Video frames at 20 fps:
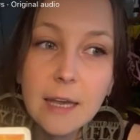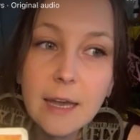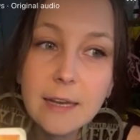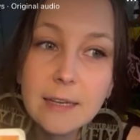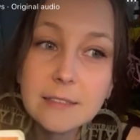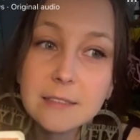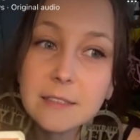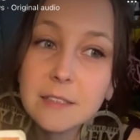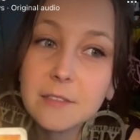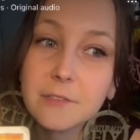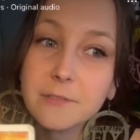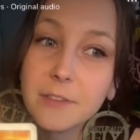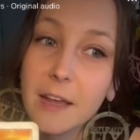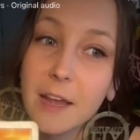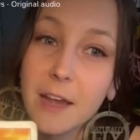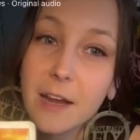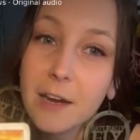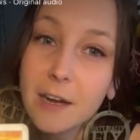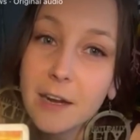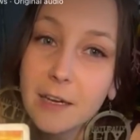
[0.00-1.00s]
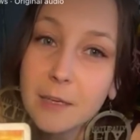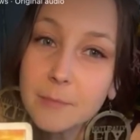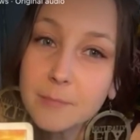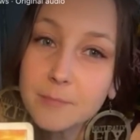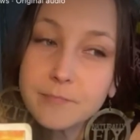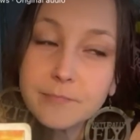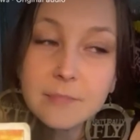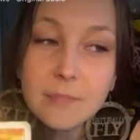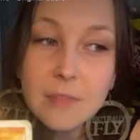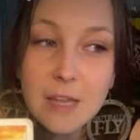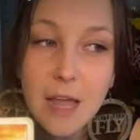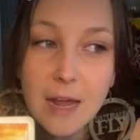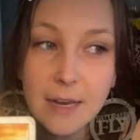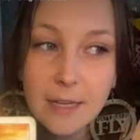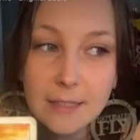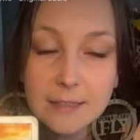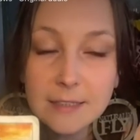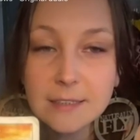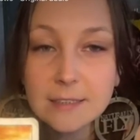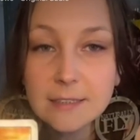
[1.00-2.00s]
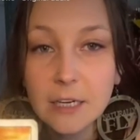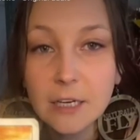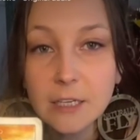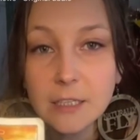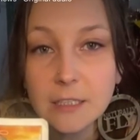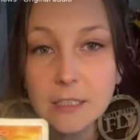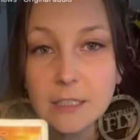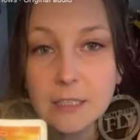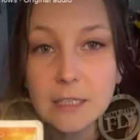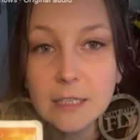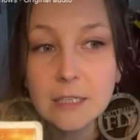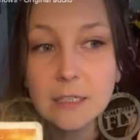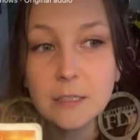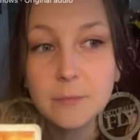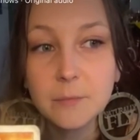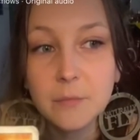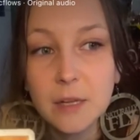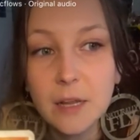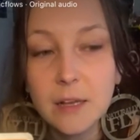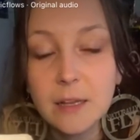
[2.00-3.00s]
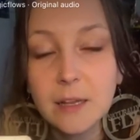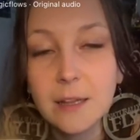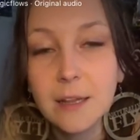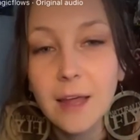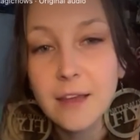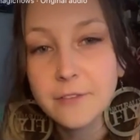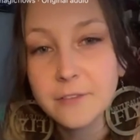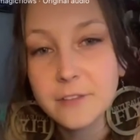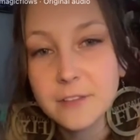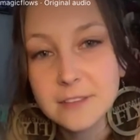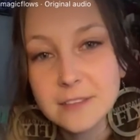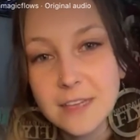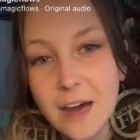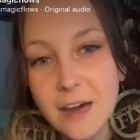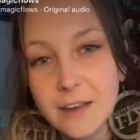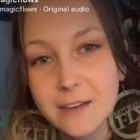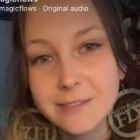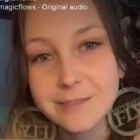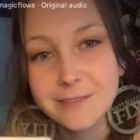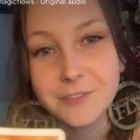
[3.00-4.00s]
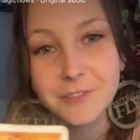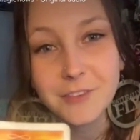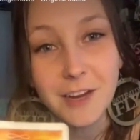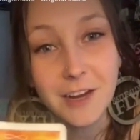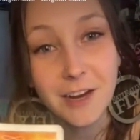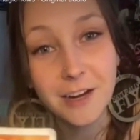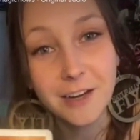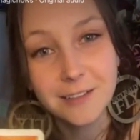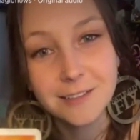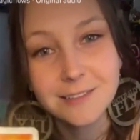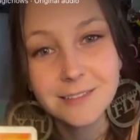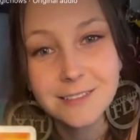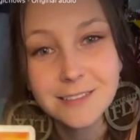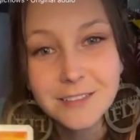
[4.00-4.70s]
And is it fair? Not necessarily, but life is not fair,